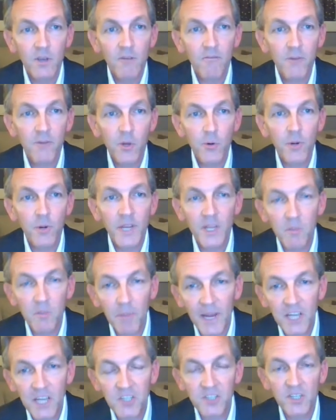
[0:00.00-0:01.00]
fewer
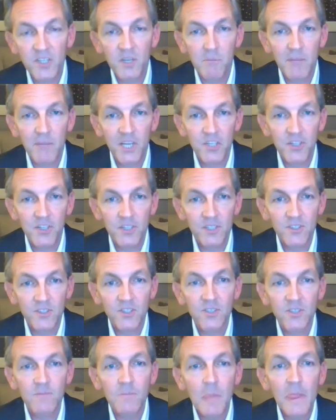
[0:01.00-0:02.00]
inpatient
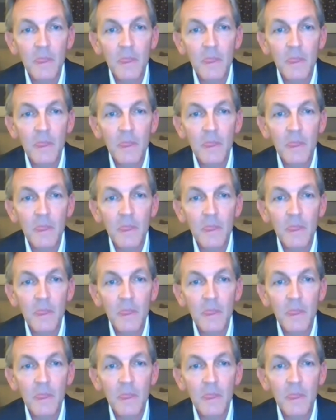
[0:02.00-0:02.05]
admissions.